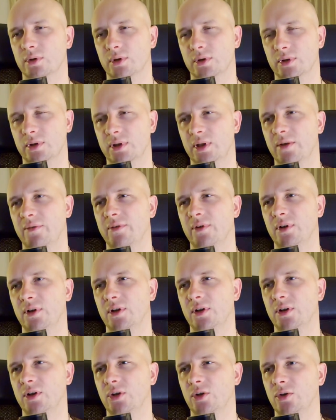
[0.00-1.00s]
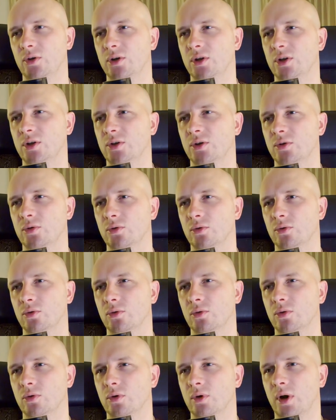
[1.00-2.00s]
definitely you need
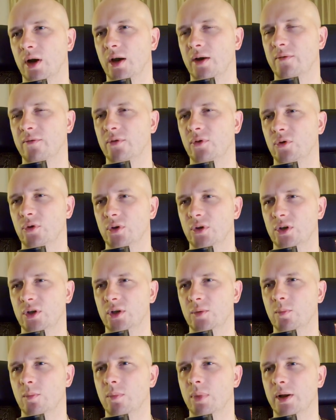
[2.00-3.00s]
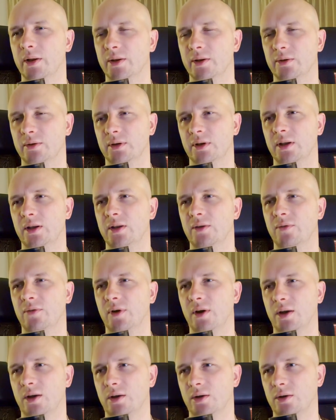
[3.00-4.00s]
to have unique bundle
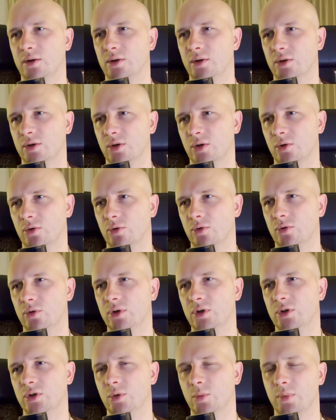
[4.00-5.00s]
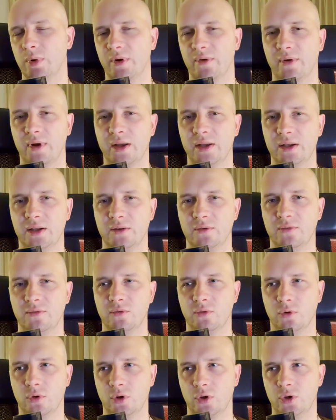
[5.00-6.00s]
identifier. So you need to provide it
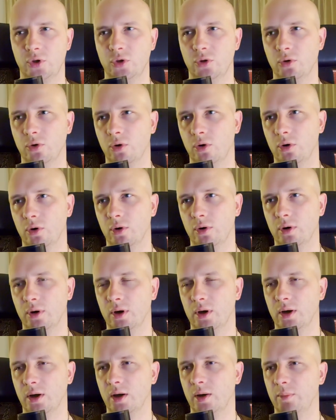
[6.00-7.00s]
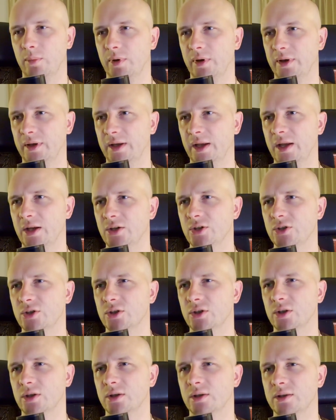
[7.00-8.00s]
for your
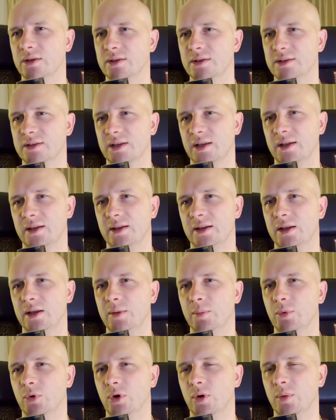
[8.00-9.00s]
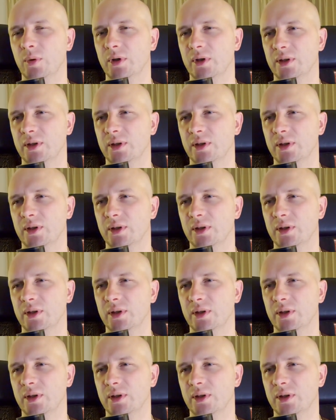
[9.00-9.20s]
application, set deployment